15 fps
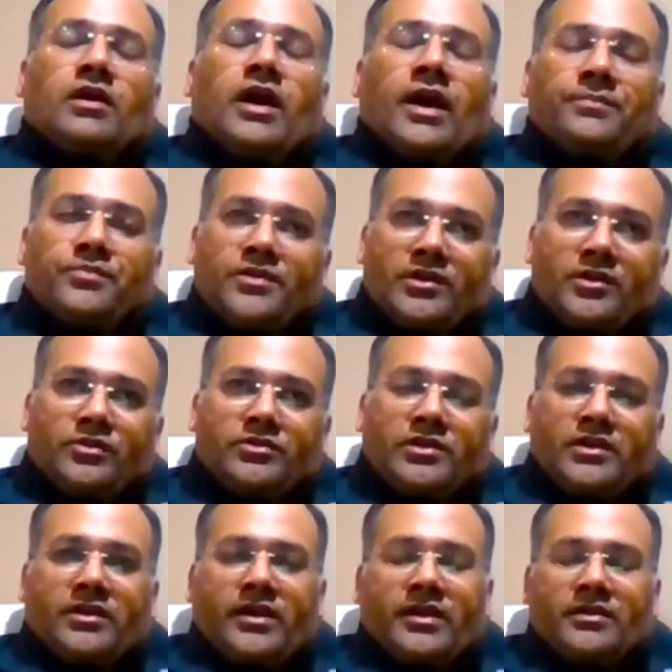
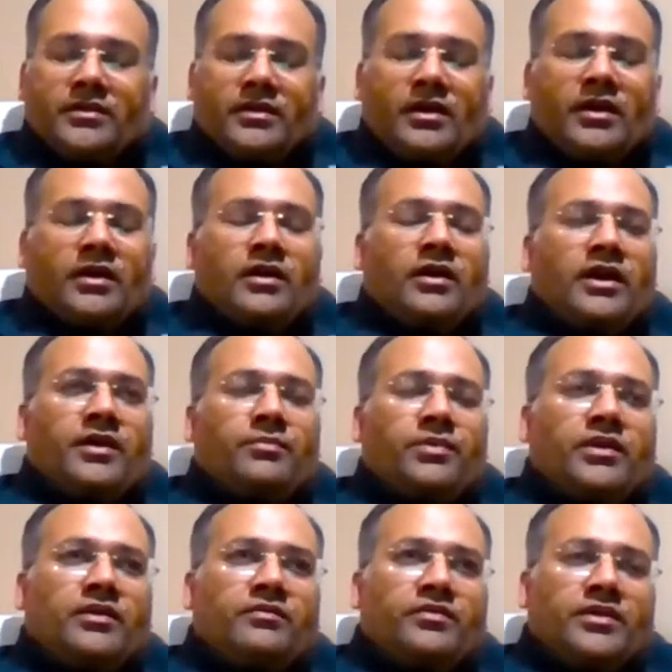Absolutely. I
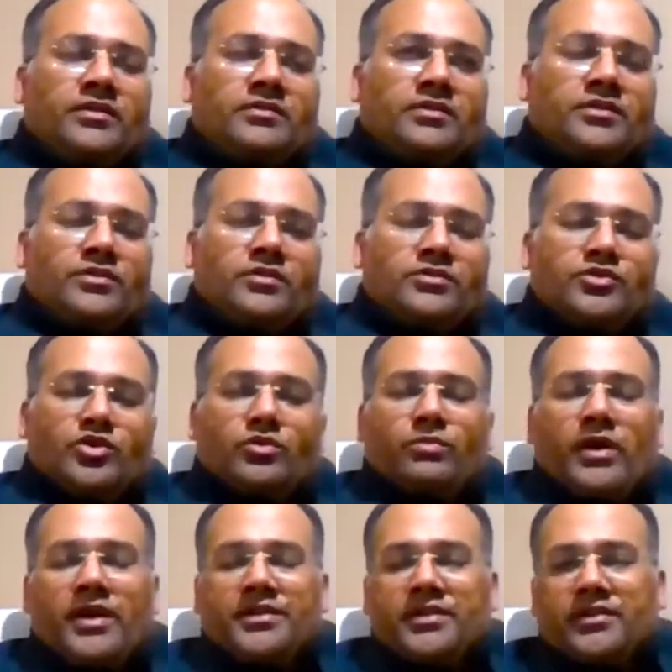believe with Joe
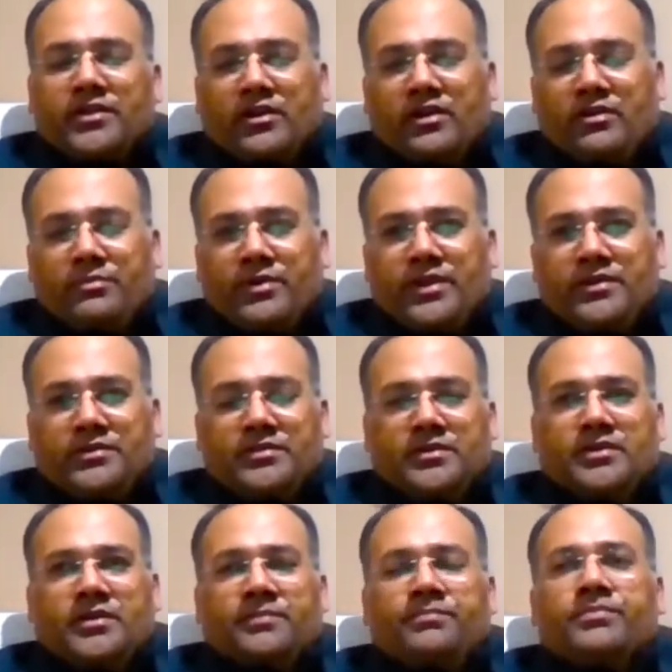Biden government
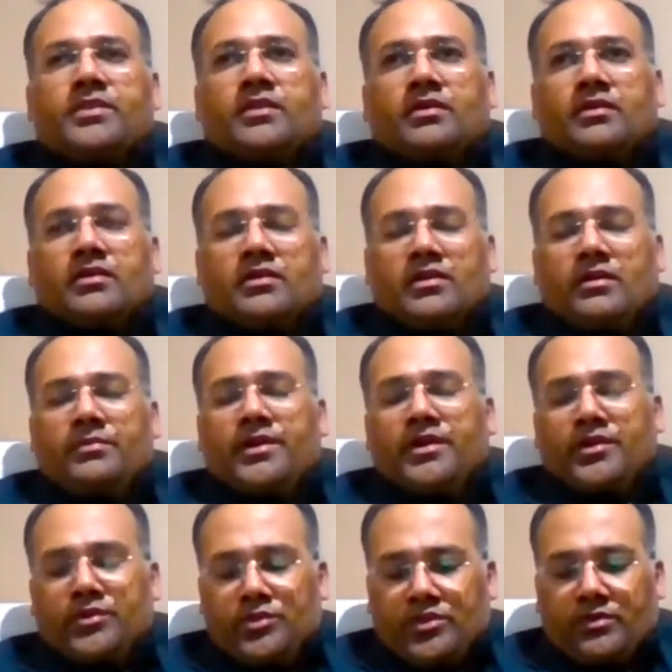
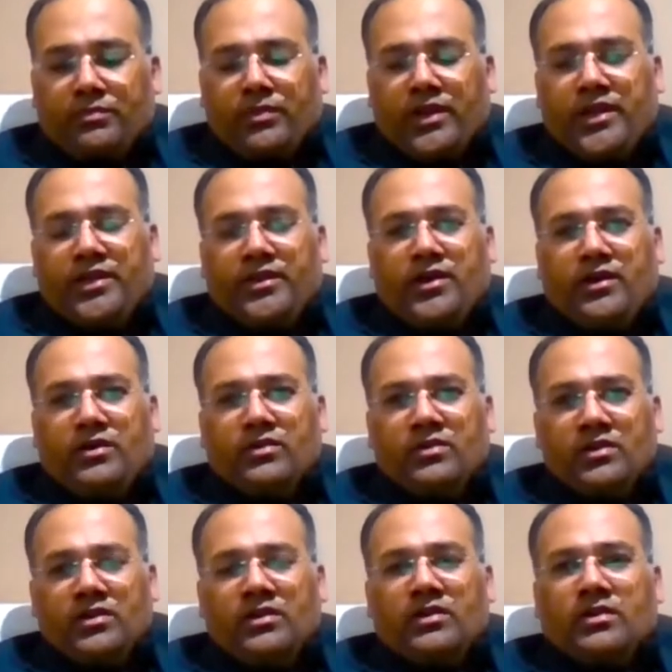coming into the play now,
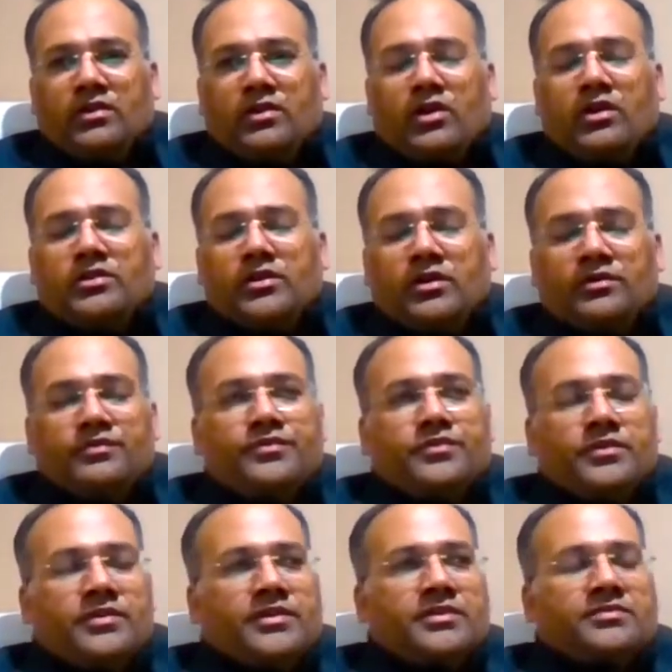lot of
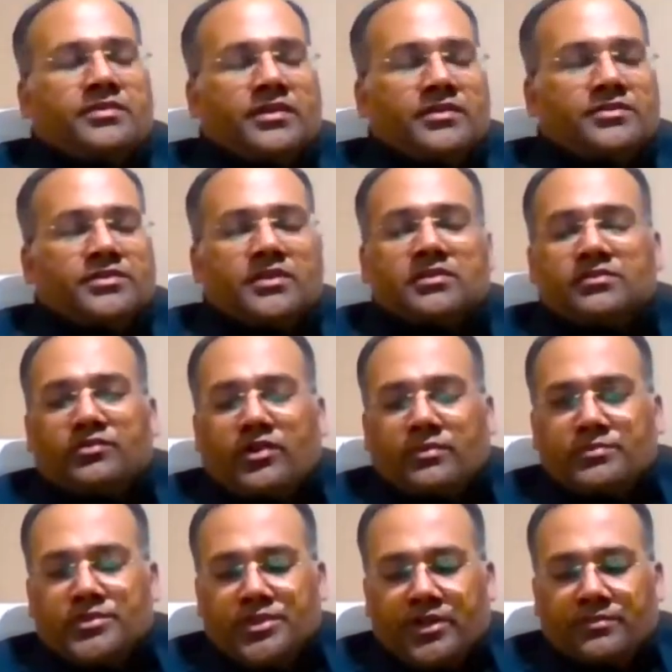restrictions
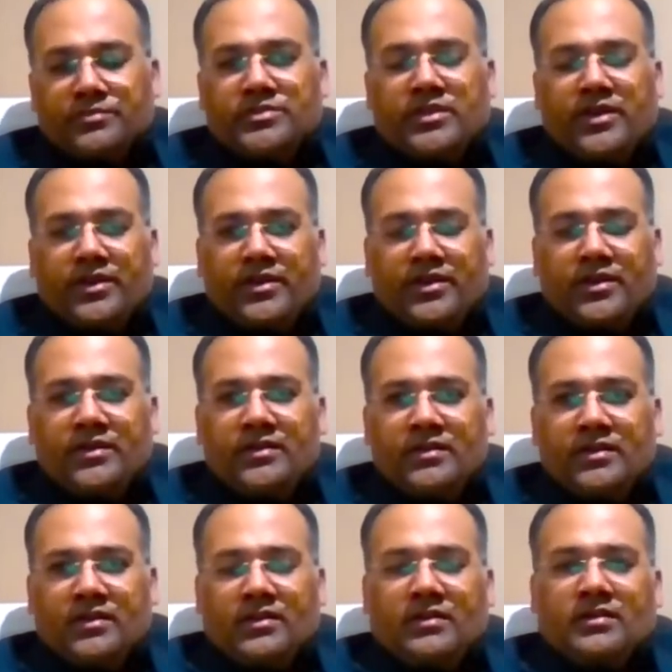from Trump's era
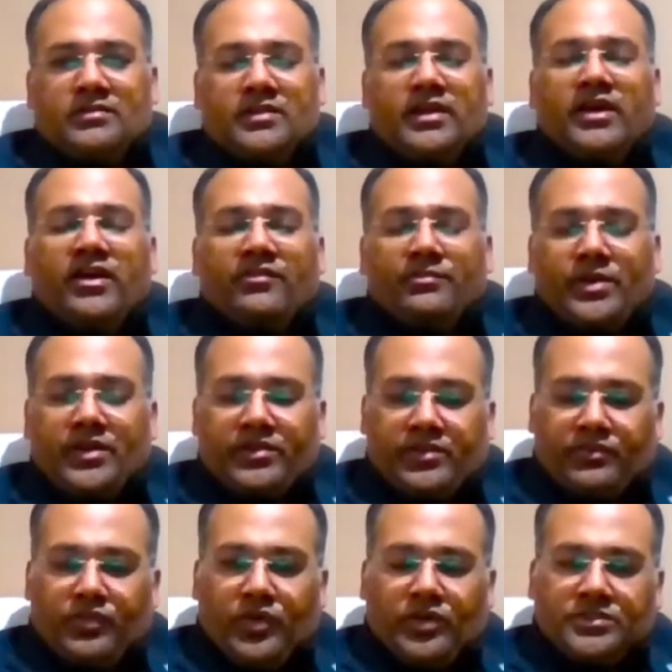they have been
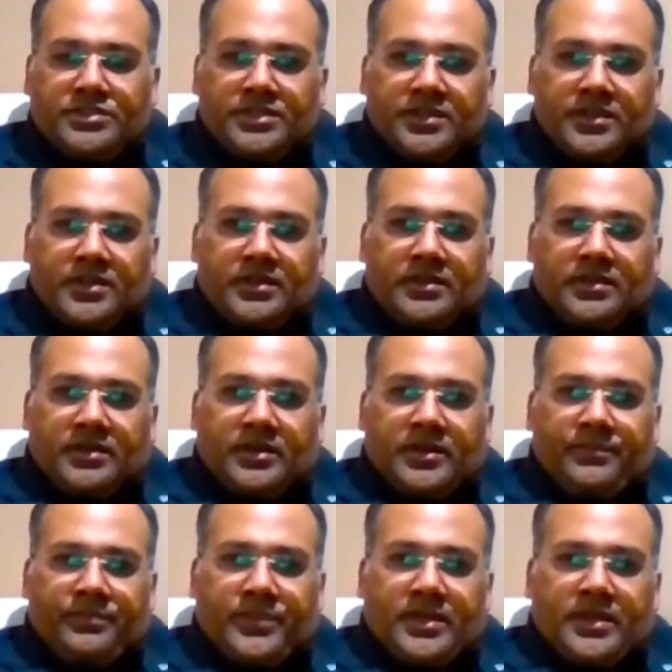revoked.
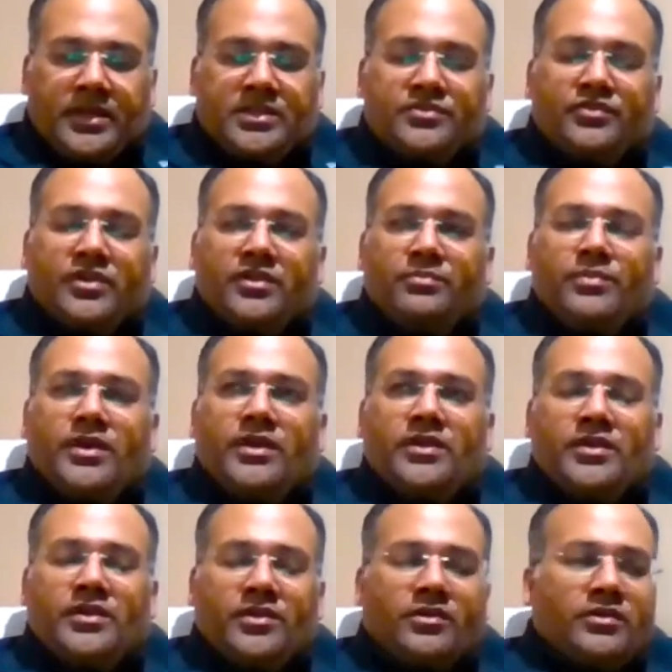
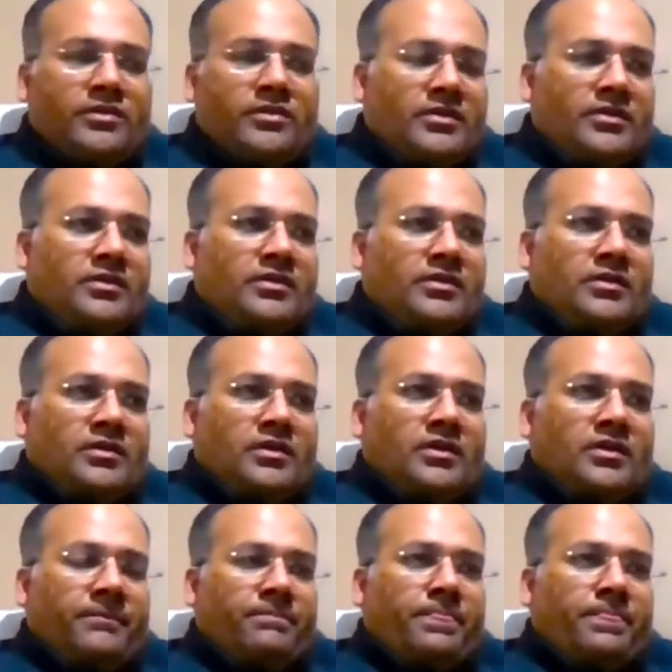H1B, uh,